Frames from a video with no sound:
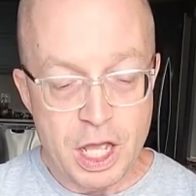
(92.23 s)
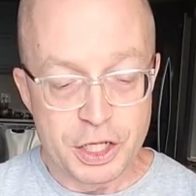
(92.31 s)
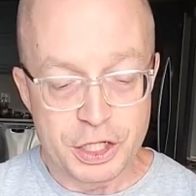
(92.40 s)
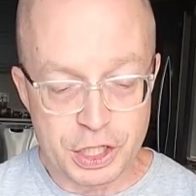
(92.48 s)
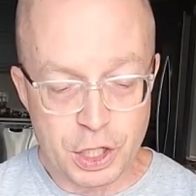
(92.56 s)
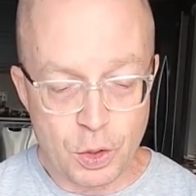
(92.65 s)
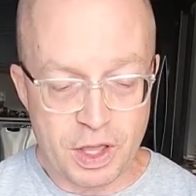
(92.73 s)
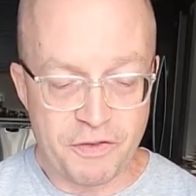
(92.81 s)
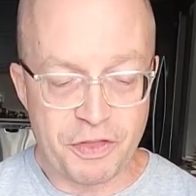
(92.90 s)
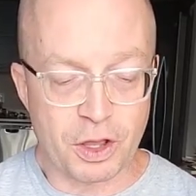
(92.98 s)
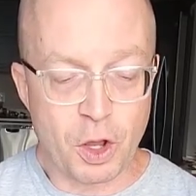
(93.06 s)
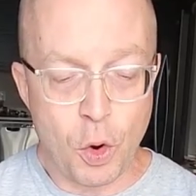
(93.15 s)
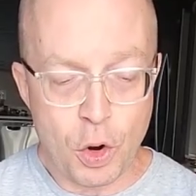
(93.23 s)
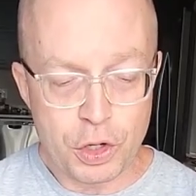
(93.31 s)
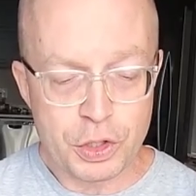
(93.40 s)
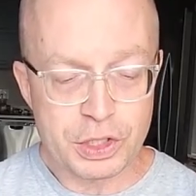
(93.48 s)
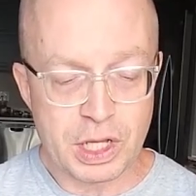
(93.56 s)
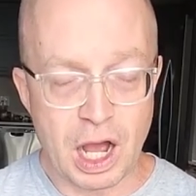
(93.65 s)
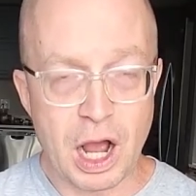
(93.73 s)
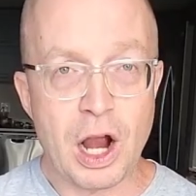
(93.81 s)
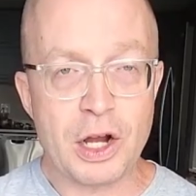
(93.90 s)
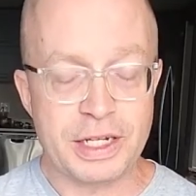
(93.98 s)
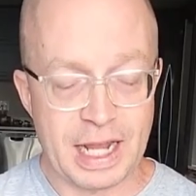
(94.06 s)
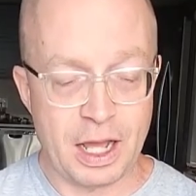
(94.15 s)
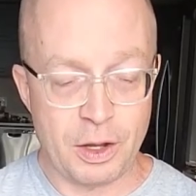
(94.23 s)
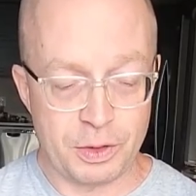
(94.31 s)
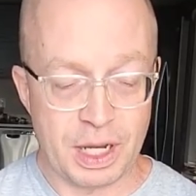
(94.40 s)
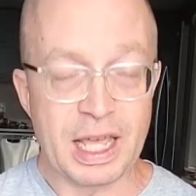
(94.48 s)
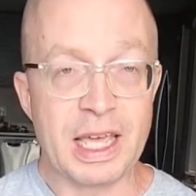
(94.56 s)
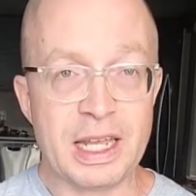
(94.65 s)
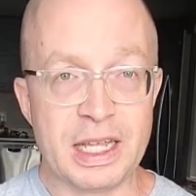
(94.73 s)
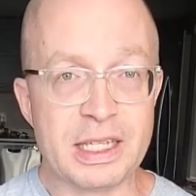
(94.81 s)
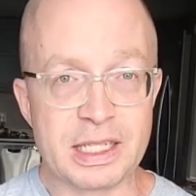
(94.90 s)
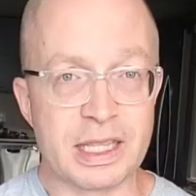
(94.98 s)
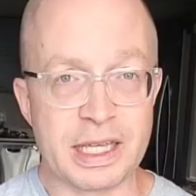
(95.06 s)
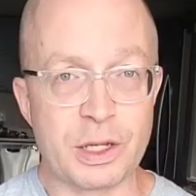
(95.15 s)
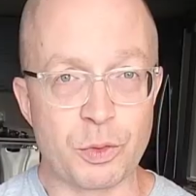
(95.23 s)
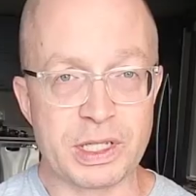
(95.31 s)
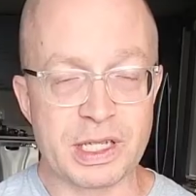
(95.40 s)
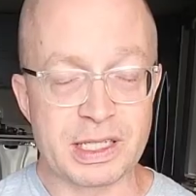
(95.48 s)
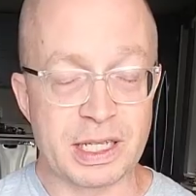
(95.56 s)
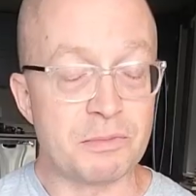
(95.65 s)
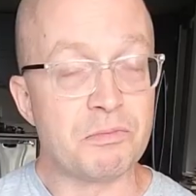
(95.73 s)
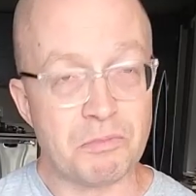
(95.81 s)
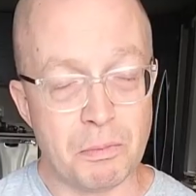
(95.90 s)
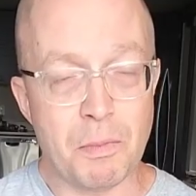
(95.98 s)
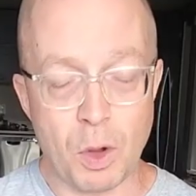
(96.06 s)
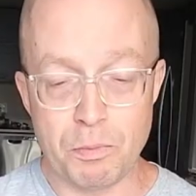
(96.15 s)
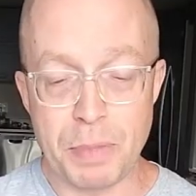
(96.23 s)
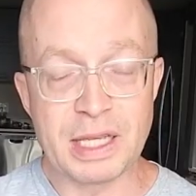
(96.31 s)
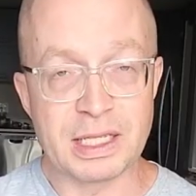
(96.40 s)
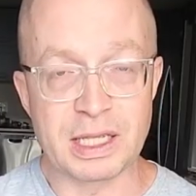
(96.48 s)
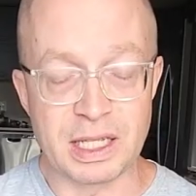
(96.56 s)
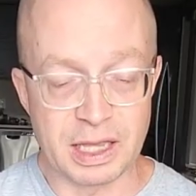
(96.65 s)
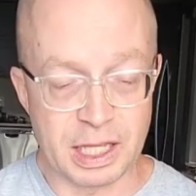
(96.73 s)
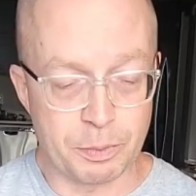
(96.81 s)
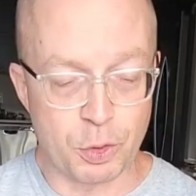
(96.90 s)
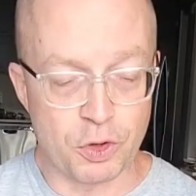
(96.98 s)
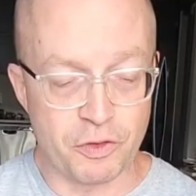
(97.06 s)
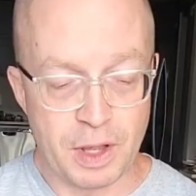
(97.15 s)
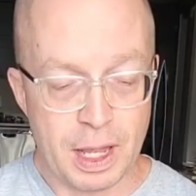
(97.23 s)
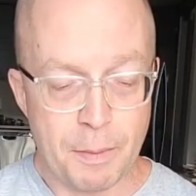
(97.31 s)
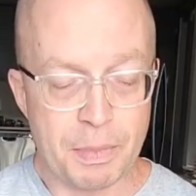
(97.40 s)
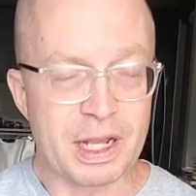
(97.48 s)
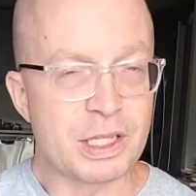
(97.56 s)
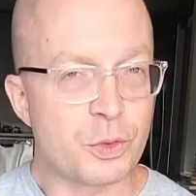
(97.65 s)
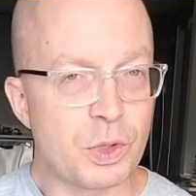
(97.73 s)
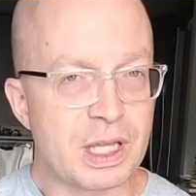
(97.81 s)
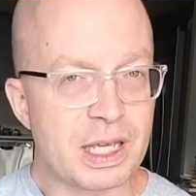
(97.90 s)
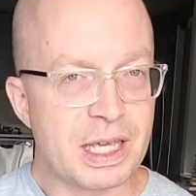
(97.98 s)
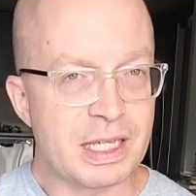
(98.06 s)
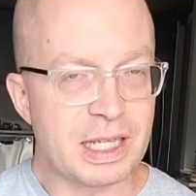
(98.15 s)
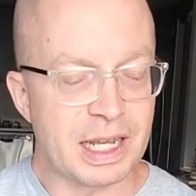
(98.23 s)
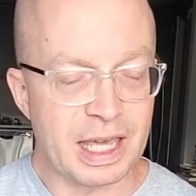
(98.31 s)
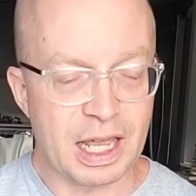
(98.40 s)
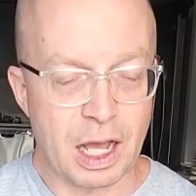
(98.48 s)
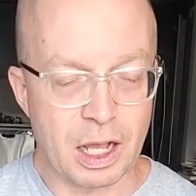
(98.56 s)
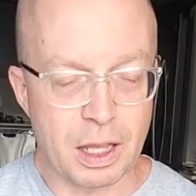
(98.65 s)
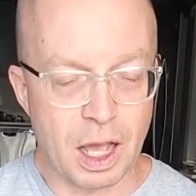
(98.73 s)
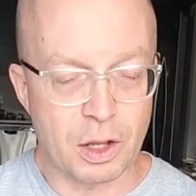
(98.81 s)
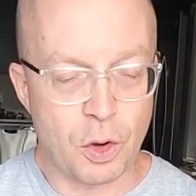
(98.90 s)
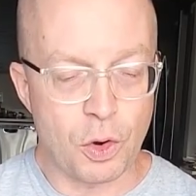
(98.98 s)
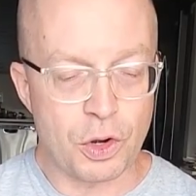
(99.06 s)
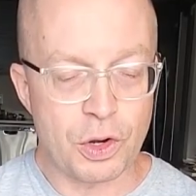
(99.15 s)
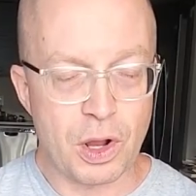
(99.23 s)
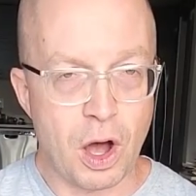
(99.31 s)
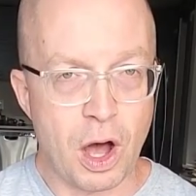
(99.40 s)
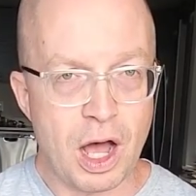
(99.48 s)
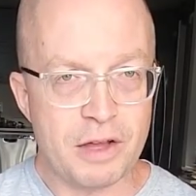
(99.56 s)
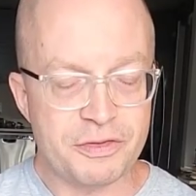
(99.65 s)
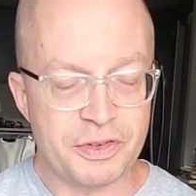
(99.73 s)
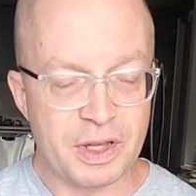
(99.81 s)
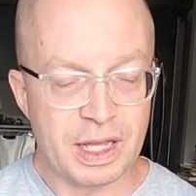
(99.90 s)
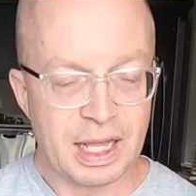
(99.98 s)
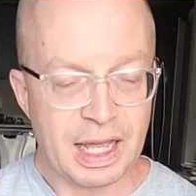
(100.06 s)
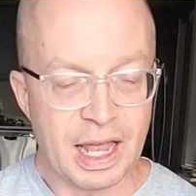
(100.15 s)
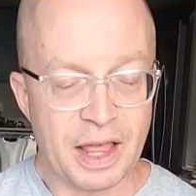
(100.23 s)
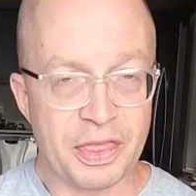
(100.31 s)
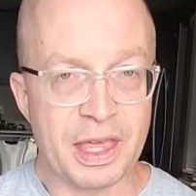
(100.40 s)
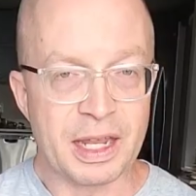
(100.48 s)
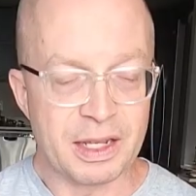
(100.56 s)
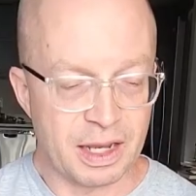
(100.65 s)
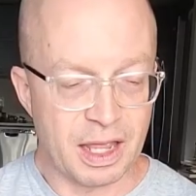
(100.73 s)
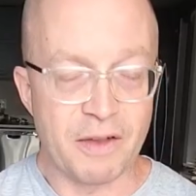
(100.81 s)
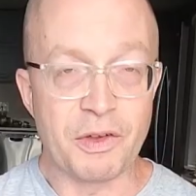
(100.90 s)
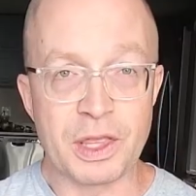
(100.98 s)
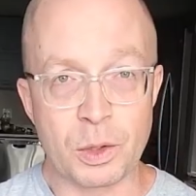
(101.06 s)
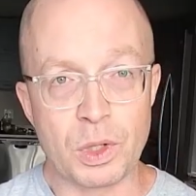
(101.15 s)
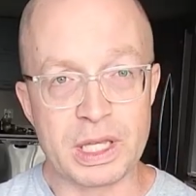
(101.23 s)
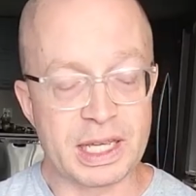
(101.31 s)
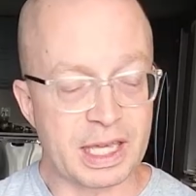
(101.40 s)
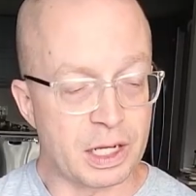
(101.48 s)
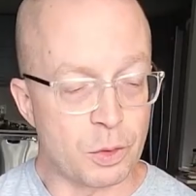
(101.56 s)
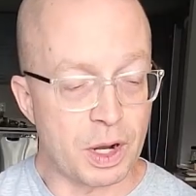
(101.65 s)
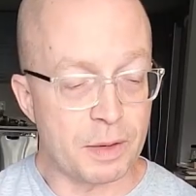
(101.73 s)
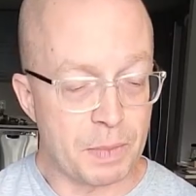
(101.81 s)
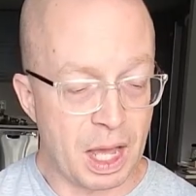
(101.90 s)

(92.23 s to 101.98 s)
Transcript: So if the corners are down, it is leak resistant, basically leak proof, but it's really easy to get a corner off and then everything will leak anywhere.